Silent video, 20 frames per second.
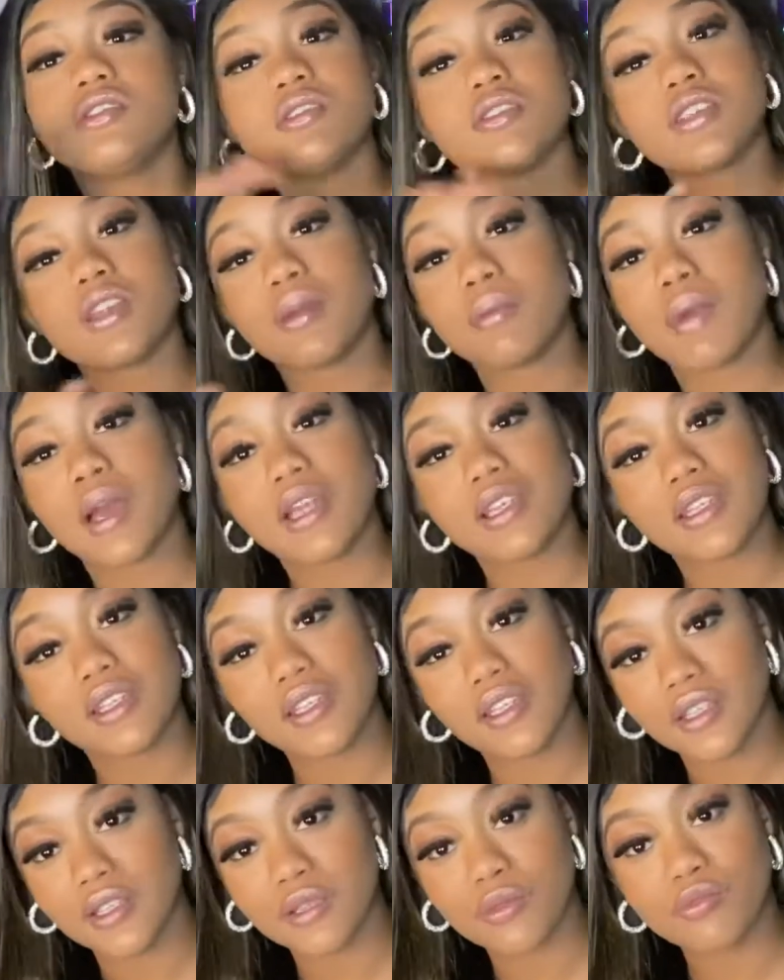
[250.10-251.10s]
in my
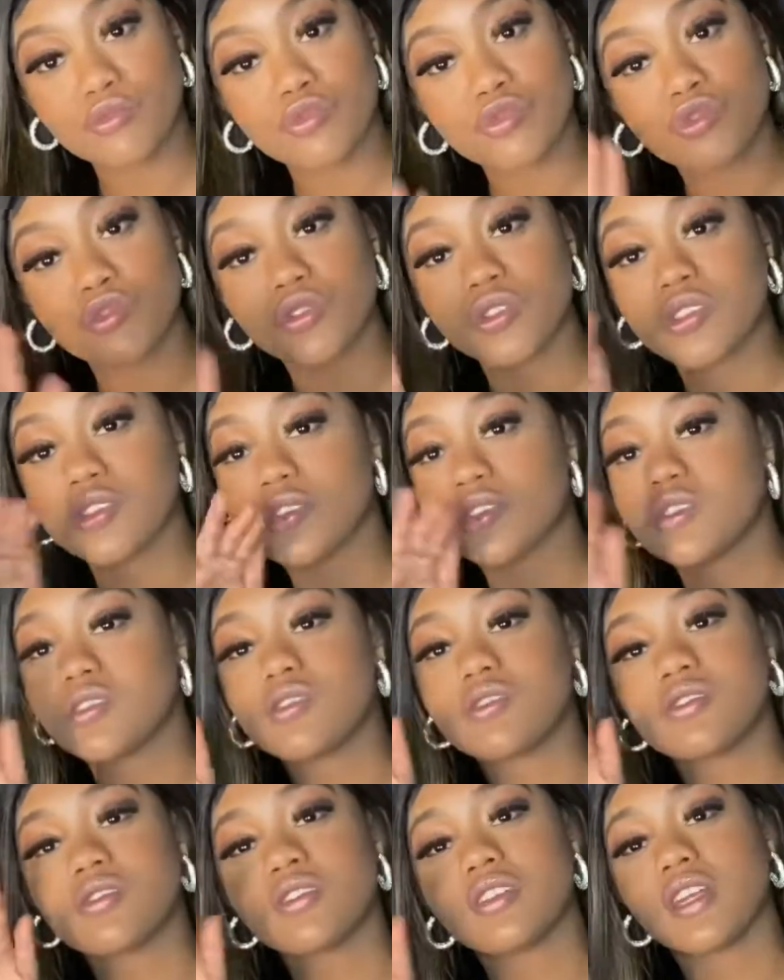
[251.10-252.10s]
DMs, you
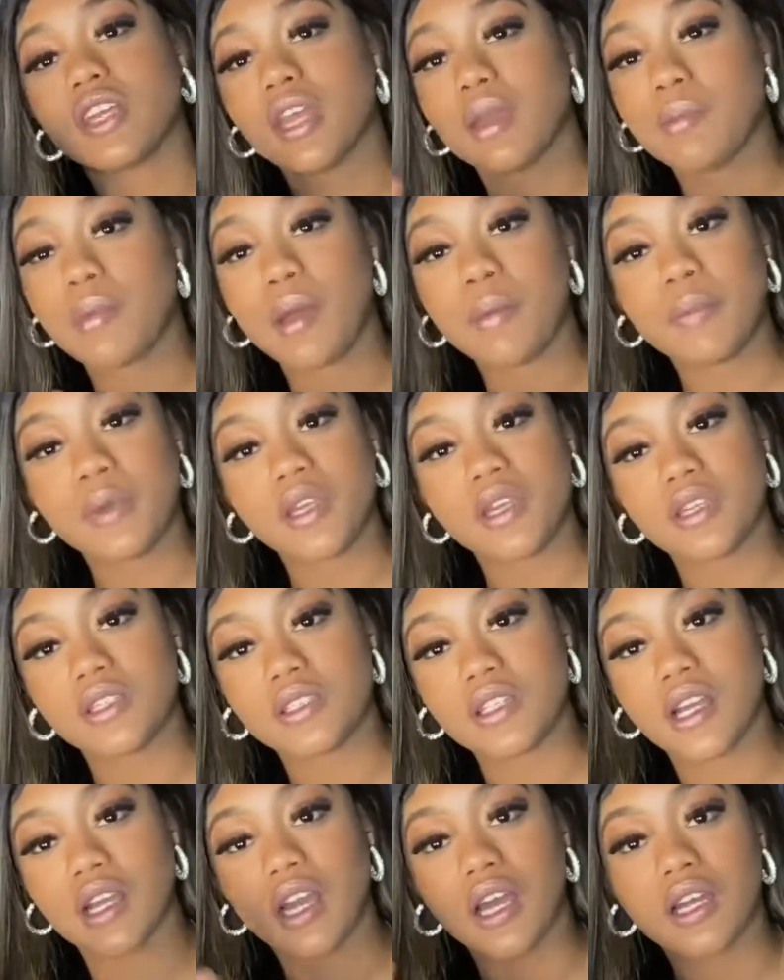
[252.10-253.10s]
can Look at my
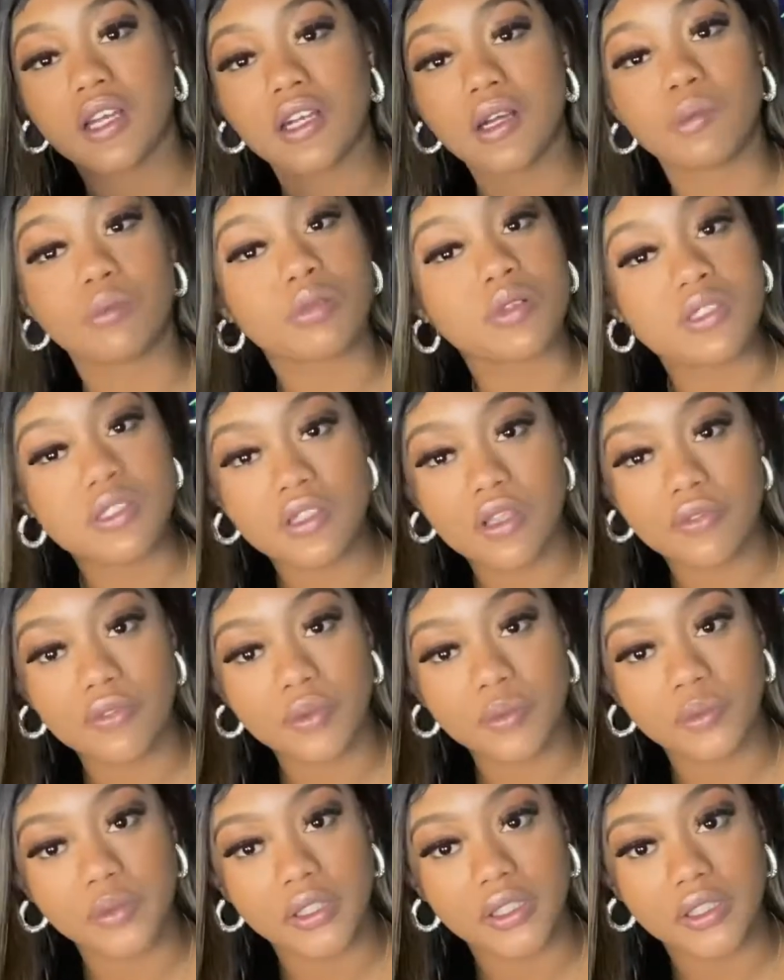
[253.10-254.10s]
page. I got a couple stuff
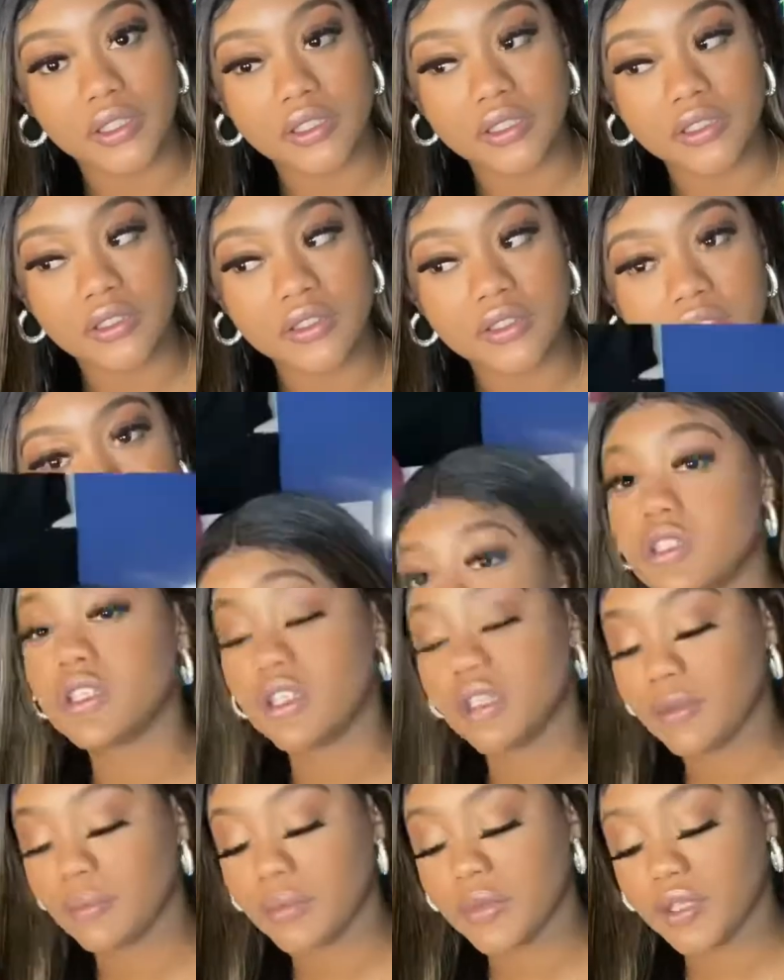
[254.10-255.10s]
up there.
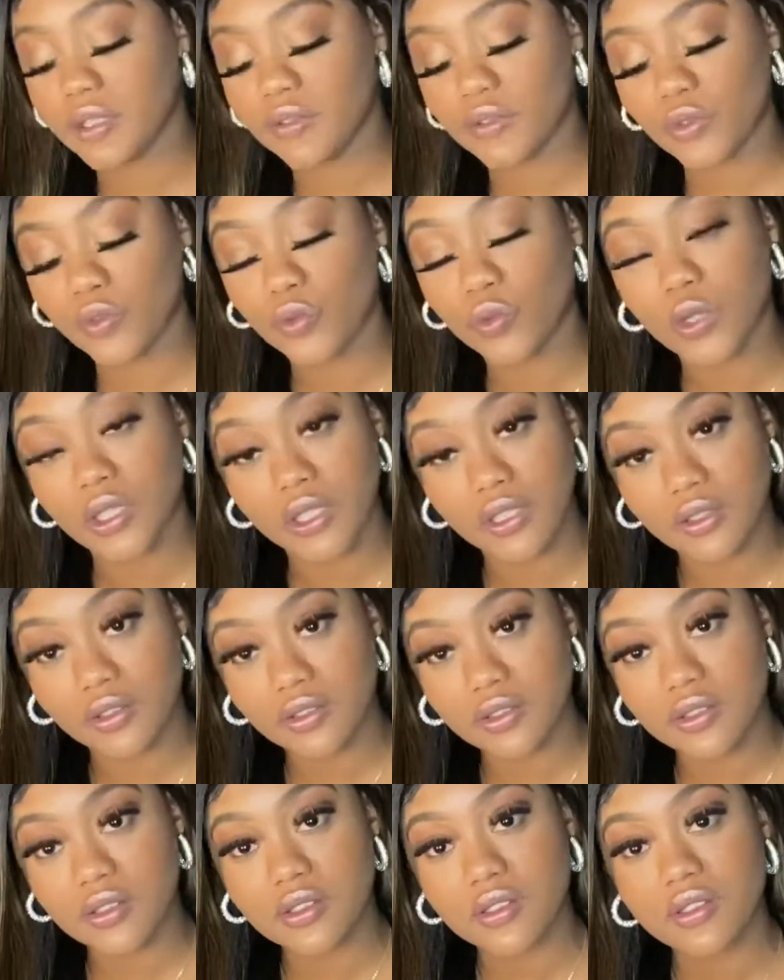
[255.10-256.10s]
DM me if you
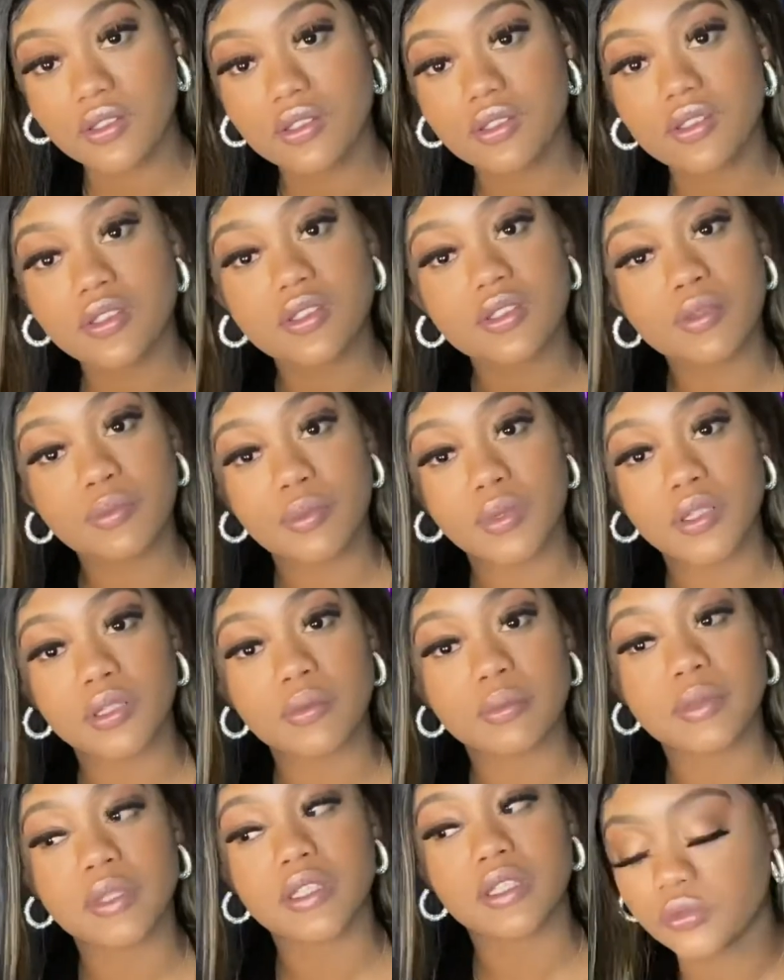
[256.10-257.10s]
want to
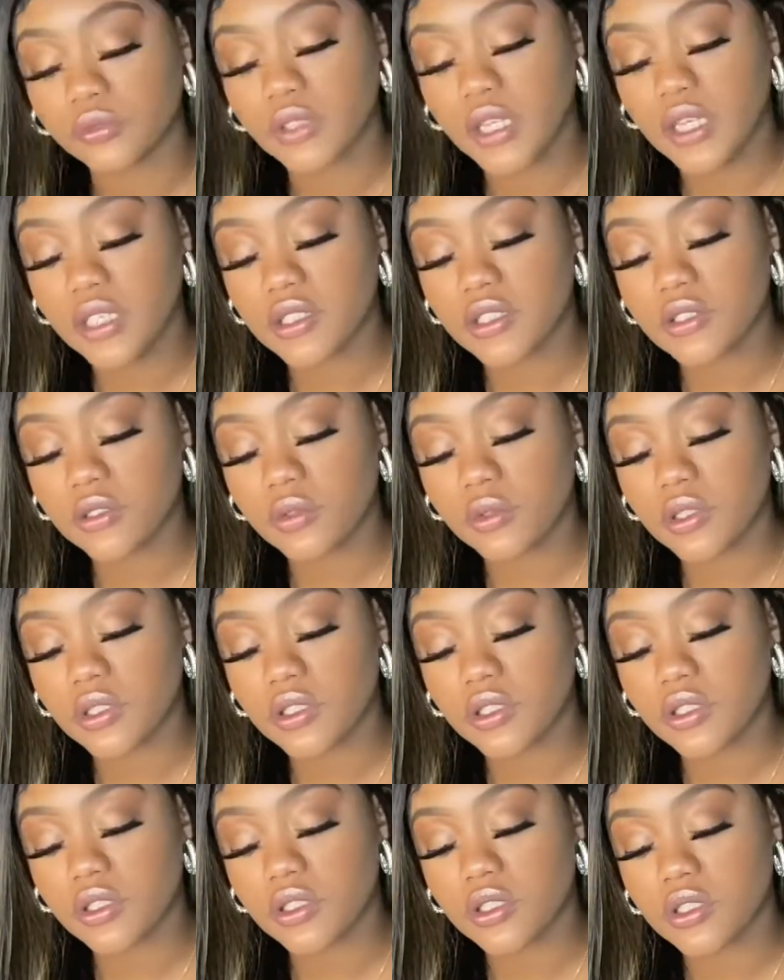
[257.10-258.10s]
book me. Next
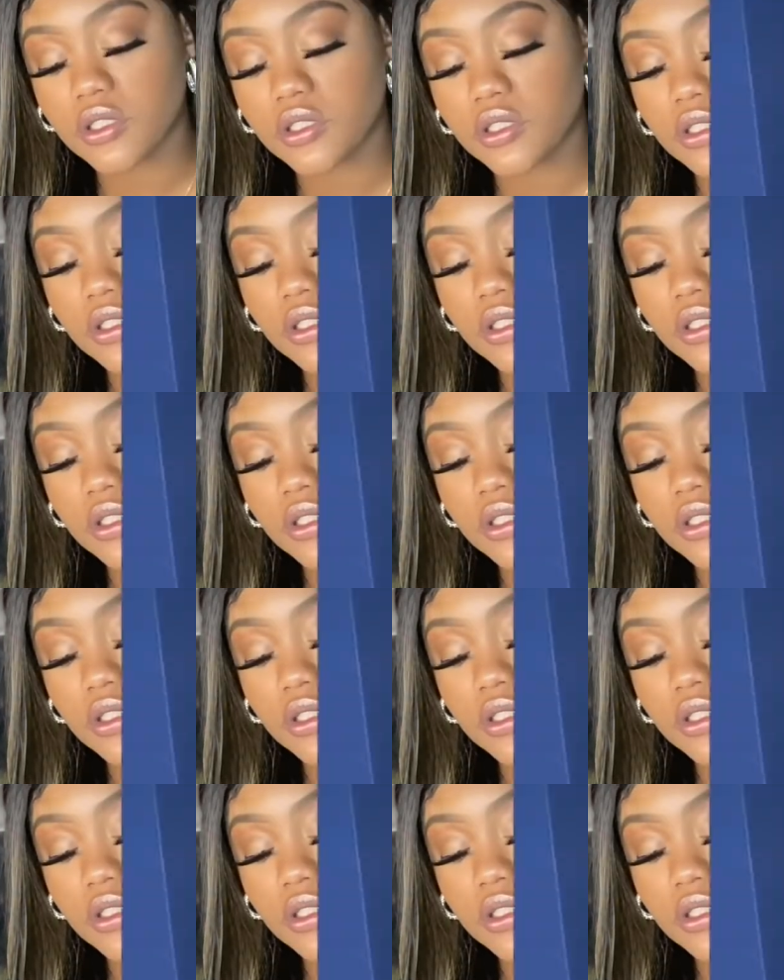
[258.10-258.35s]
question.